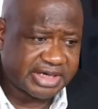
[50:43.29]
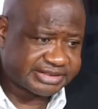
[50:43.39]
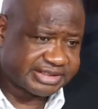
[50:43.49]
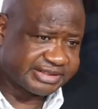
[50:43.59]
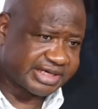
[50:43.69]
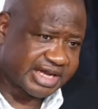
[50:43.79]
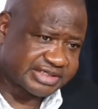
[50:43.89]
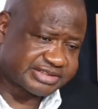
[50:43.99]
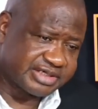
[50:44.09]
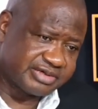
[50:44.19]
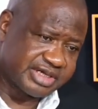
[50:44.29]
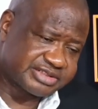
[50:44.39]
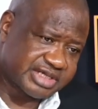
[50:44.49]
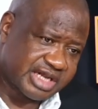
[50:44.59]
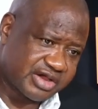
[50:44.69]
I think they are saying,
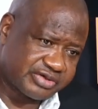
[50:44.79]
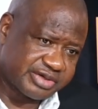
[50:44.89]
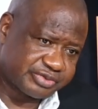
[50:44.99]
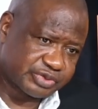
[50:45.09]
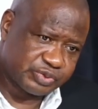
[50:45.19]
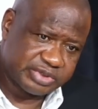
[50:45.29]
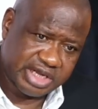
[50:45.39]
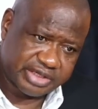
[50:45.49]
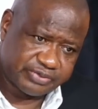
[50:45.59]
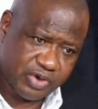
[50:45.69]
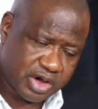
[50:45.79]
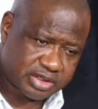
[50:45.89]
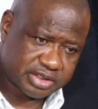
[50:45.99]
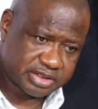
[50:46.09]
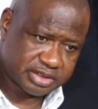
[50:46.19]
let's allow them to do their
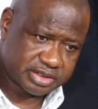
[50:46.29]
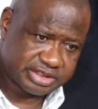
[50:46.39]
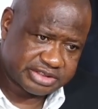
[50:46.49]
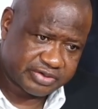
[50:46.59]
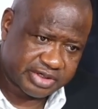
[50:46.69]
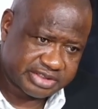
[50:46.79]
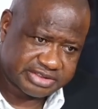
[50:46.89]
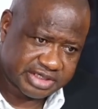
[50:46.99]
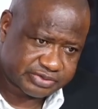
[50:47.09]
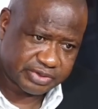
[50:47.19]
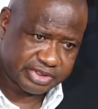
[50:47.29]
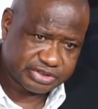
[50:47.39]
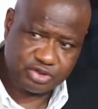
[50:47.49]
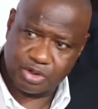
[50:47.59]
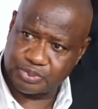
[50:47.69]
work. The security sector
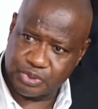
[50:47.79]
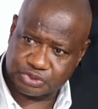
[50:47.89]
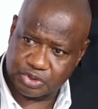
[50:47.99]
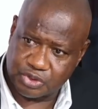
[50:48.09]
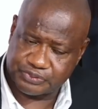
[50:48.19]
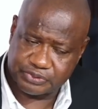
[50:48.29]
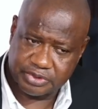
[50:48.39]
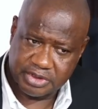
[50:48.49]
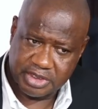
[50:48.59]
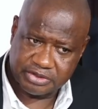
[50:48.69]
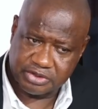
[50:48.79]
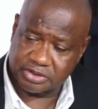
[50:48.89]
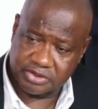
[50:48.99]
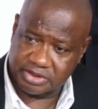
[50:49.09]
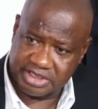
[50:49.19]
is composed of
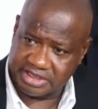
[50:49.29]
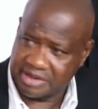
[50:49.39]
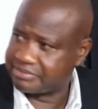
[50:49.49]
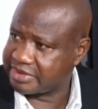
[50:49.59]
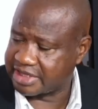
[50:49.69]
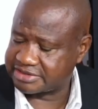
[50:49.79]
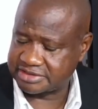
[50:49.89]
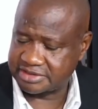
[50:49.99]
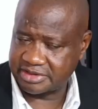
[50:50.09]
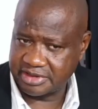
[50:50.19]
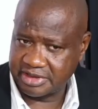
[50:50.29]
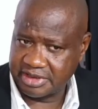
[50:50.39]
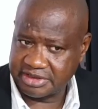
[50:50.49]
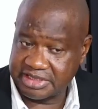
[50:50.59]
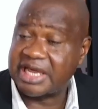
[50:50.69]
not only Gambians,
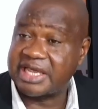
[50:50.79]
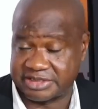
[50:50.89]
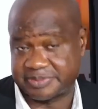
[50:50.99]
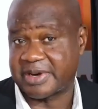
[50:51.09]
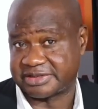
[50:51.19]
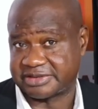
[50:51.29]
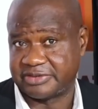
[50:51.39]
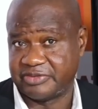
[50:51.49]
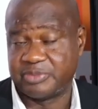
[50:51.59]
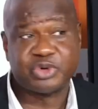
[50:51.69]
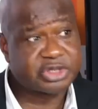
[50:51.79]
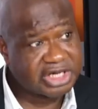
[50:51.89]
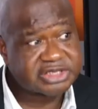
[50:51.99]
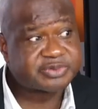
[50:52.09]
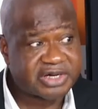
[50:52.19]
there are experts. We brought
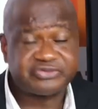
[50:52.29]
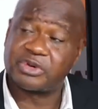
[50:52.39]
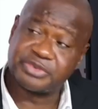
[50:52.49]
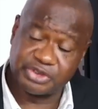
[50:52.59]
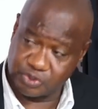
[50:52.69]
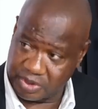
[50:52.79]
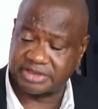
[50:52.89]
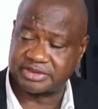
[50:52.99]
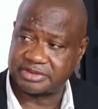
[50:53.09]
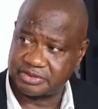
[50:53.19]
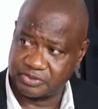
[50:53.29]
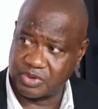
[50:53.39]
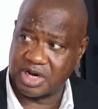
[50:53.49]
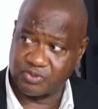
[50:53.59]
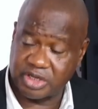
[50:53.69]
experts from the UN
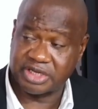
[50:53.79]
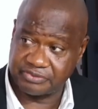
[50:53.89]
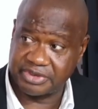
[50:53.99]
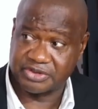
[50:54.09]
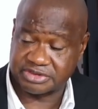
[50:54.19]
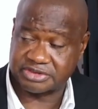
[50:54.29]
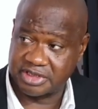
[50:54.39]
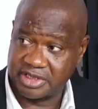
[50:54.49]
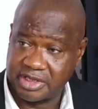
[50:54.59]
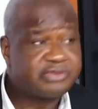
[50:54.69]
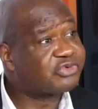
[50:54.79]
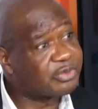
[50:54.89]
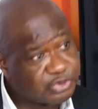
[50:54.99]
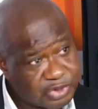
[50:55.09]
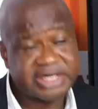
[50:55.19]
who are working with us,
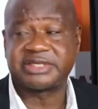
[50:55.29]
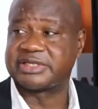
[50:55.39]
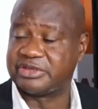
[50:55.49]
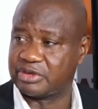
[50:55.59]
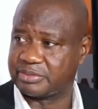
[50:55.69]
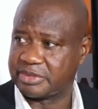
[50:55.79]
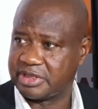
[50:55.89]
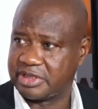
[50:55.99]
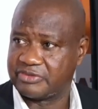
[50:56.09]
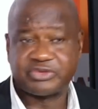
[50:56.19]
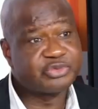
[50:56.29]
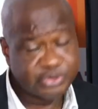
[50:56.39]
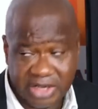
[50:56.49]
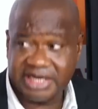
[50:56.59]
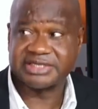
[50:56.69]
from United Kingdom, from
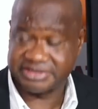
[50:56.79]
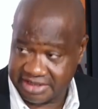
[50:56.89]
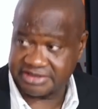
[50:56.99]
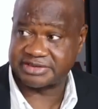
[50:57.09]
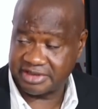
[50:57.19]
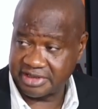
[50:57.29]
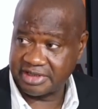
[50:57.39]
United States.